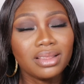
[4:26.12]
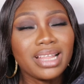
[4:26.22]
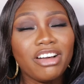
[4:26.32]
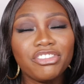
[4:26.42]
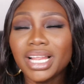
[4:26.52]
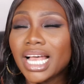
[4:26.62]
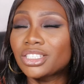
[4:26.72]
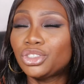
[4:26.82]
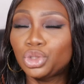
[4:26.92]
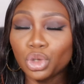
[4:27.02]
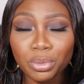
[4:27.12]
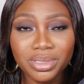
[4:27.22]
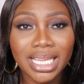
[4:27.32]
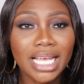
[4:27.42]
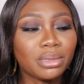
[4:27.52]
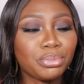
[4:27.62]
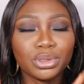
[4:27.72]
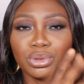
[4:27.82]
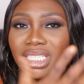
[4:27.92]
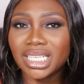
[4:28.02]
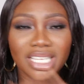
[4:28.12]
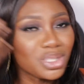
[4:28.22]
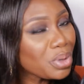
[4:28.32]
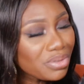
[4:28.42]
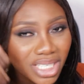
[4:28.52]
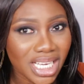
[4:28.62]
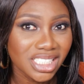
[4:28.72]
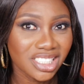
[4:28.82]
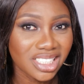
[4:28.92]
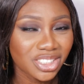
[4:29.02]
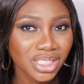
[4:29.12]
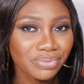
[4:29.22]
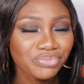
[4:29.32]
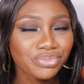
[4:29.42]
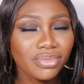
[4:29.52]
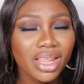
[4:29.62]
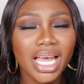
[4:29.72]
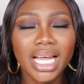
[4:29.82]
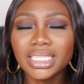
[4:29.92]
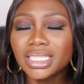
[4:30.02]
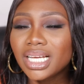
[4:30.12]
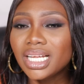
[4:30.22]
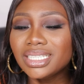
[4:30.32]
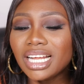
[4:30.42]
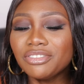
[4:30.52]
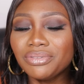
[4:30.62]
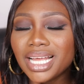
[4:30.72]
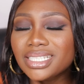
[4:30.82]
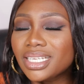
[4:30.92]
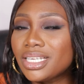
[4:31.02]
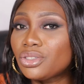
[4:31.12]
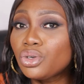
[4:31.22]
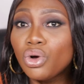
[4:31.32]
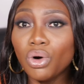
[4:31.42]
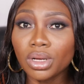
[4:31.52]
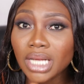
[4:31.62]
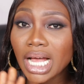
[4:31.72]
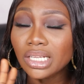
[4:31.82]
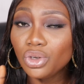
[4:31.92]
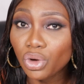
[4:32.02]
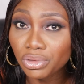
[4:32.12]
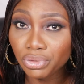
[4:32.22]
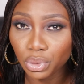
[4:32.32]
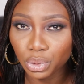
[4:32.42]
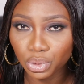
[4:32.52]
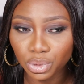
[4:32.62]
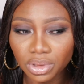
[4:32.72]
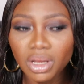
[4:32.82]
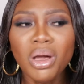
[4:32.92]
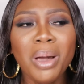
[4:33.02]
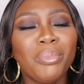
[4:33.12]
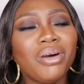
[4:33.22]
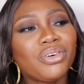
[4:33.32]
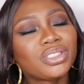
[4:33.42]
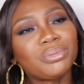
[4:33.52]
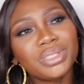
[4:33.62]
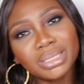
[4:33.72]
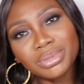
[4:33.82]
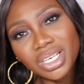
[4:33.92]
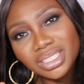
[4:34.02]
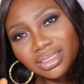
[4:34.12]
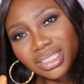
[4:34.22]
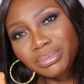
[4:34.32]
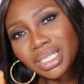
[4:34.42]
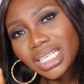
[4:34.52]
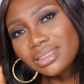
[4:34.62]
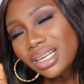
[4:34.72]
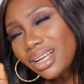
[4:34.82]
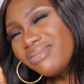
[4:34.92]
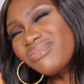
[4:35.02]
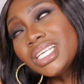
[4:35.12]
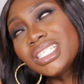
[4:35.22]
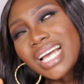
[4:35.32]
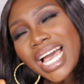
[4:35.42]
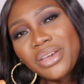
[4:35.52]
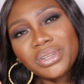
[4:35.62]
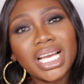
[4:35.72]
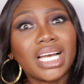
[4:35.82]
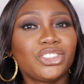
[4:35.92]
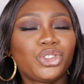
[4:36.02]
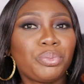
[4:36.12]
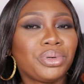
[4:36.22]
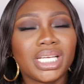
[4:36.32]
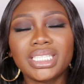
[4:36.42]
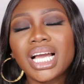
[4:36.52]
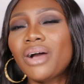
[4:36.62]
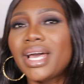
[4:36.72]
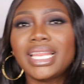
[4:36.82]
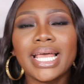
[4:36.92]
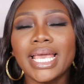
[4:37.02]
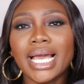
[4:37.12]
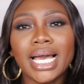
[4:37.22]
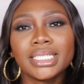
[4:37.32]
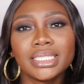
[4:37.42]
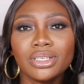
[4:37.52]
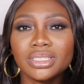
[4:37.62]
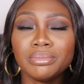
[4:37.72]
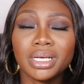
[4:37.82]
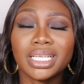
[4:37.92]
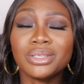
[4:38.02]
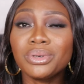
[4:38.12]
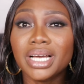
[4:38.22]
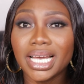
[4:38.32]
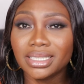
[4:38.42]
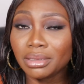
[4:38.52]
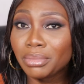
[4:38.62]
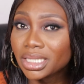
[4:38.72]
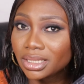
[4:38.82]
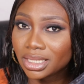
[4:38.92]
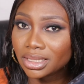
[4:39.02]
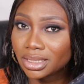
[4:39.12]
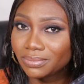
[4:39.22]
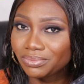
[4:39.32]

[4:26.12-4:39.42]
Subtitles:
that flask drops, like the bottle shatters, you even hear it shattering, and that flask is gone for good. But for some reason, because this is metal now, it's iron, I can drop it anyhow I like and it doesn't matter. No guys, it matters.